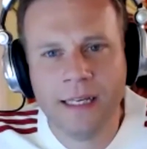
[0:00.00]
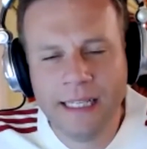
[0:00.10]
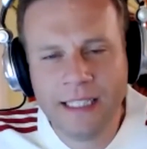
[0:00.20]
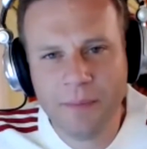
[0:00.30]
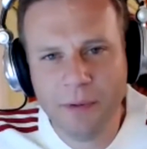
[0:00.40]

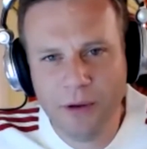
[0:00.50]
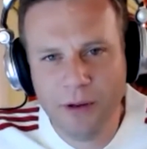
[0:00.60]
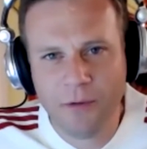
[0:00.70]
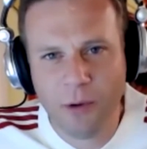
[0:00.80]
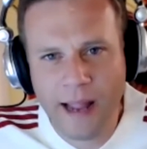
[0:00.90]
isn't the
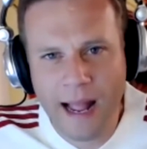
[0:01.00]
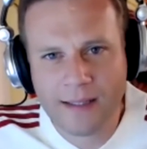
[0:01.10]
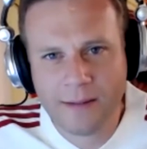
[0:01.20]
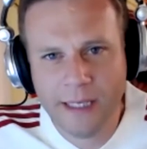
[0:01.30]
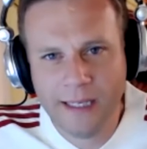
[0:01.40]
beauty of
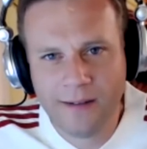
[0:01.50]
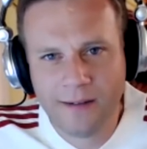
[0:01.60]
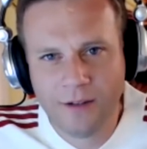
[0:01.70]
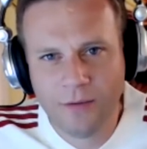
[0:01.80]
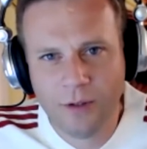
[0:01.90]

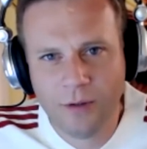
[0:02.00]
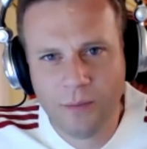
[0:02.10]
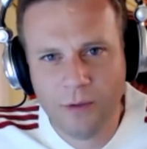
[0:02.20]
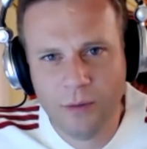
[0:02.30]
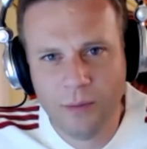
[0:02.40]
orgasming you you
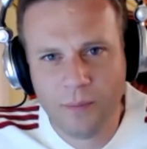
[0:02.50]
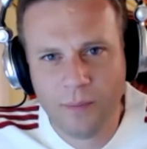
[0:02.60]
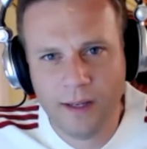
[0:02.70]
you